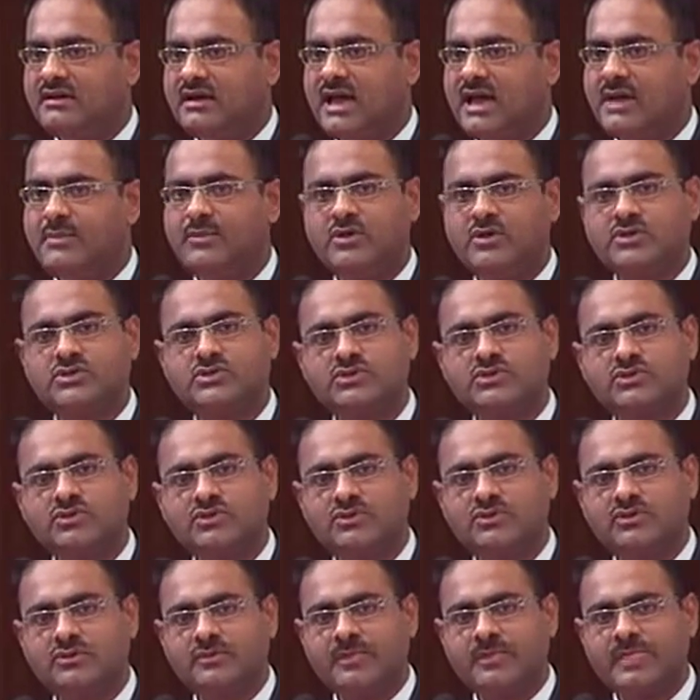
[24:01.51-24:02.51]
I'm
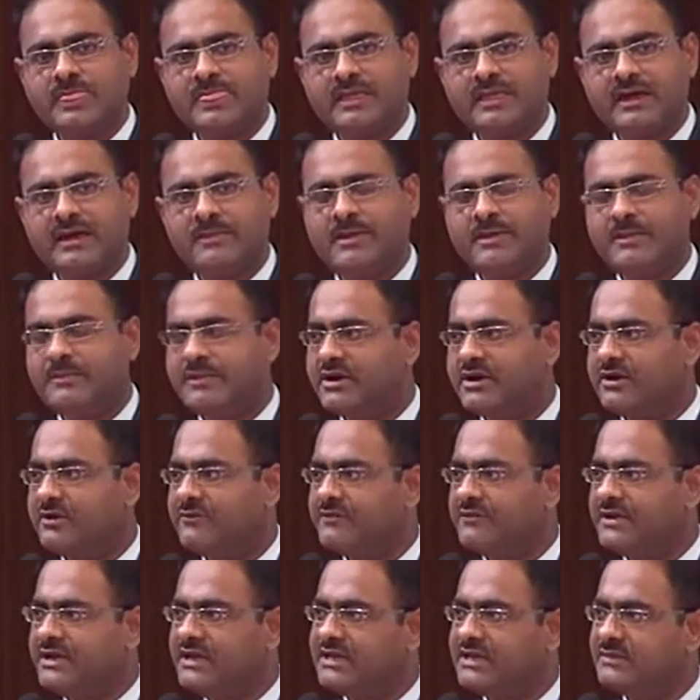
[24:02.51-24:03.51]
also a member
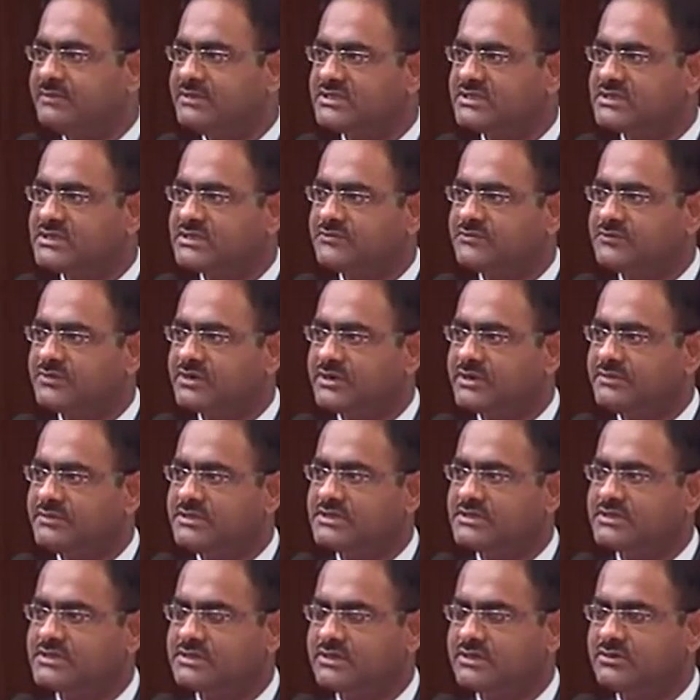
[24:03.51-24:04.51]
of Indian Business Forum
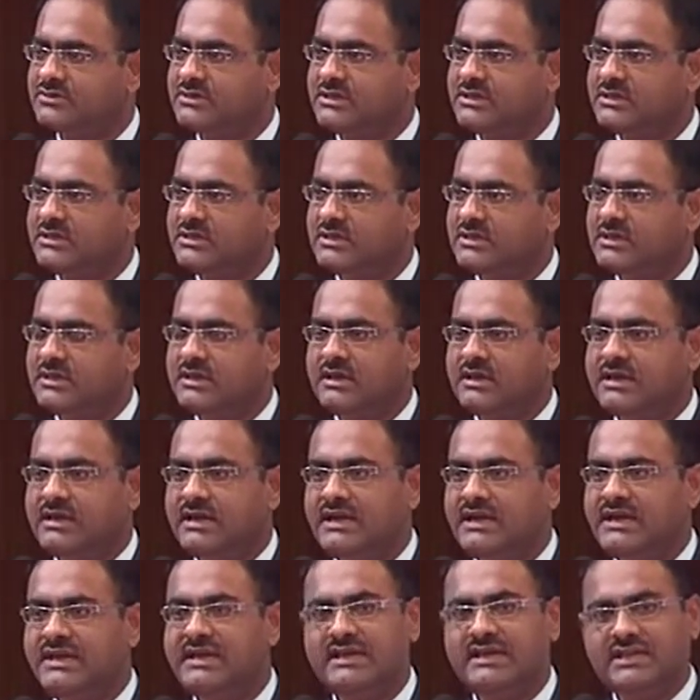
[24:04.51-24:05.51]
in Saudi,
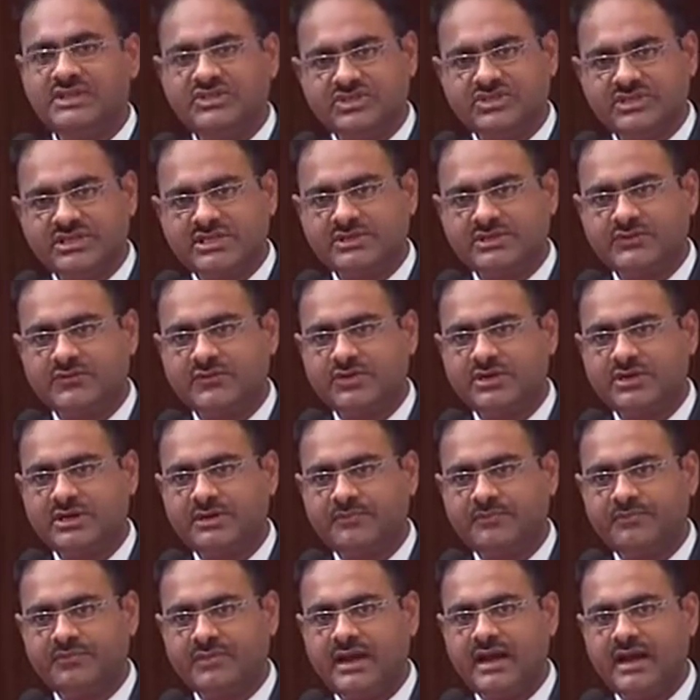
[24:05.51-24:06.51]
Indian Engineers
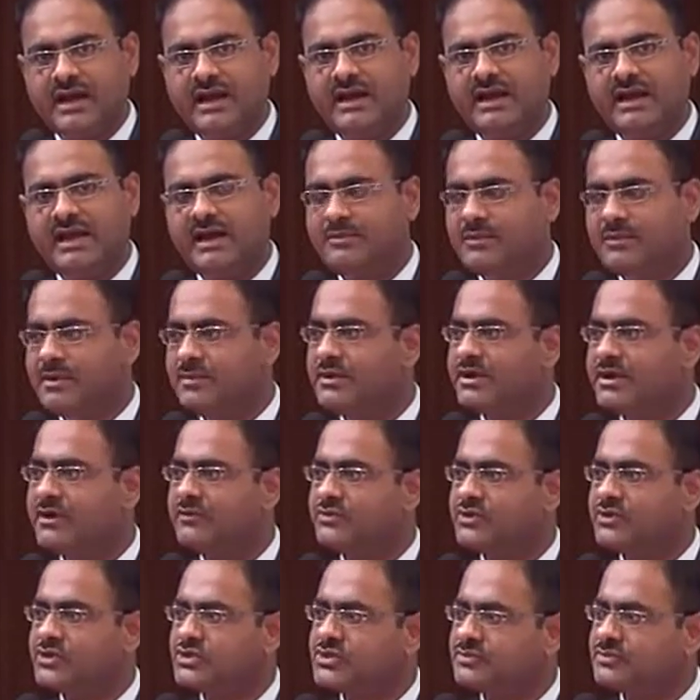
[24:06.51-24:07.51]
Forum, and a member of
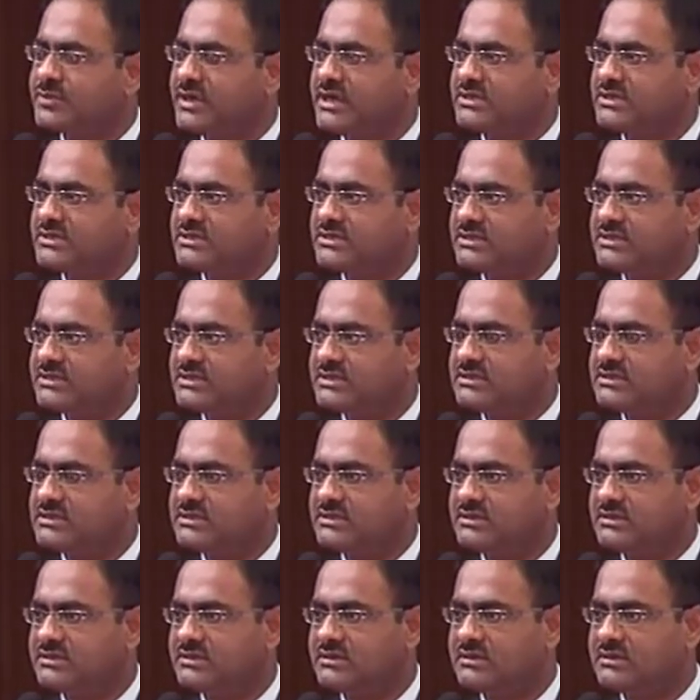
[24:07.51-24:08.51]
Toastmasters
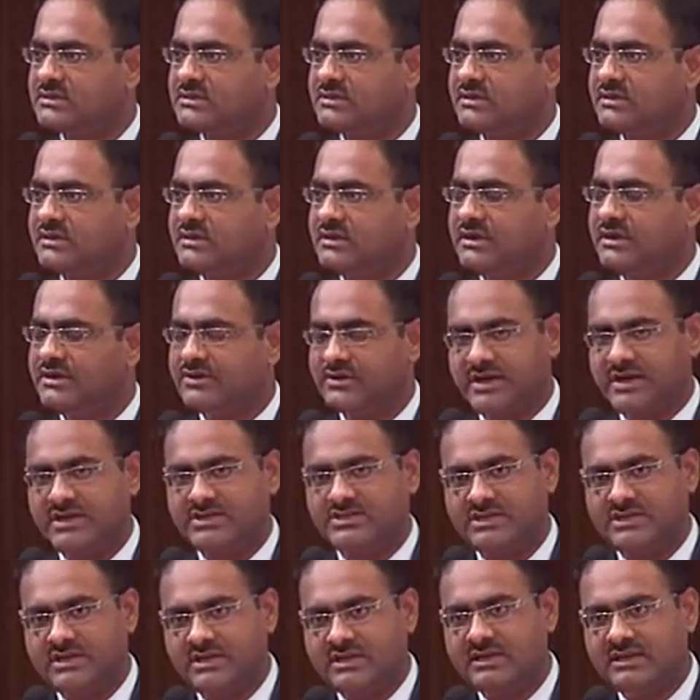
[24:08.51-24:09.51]

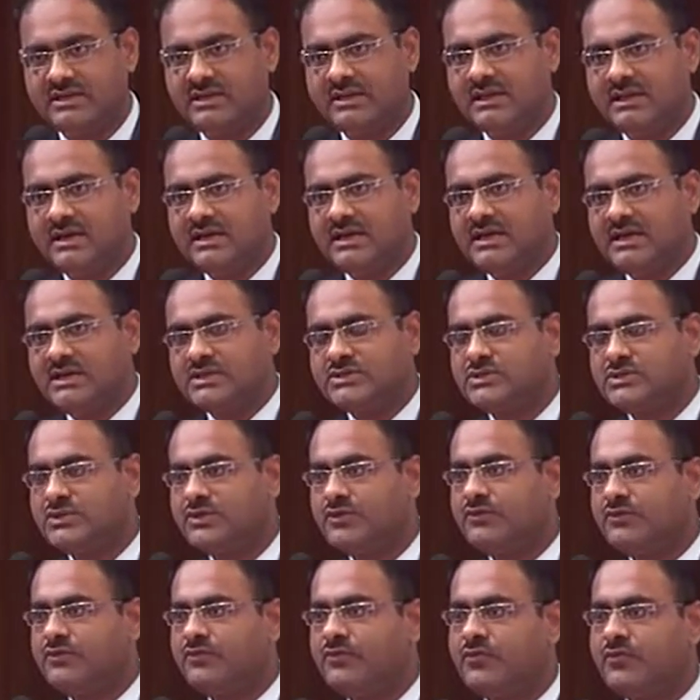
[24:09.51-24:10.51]
International.
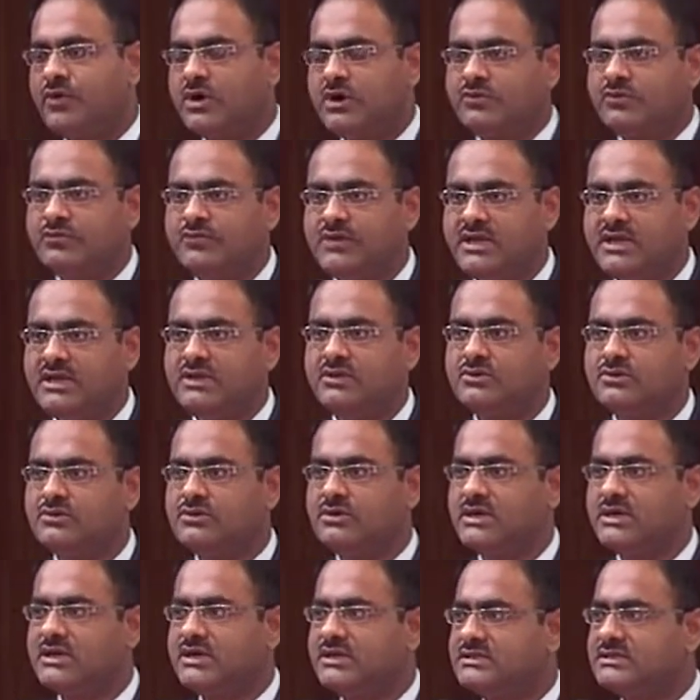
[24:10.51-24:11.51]
So what we
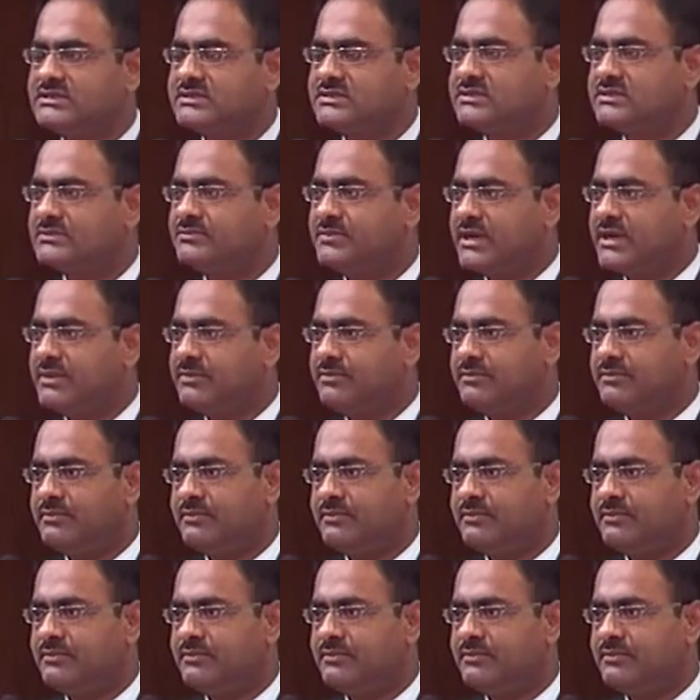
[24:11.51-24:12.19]
do is, by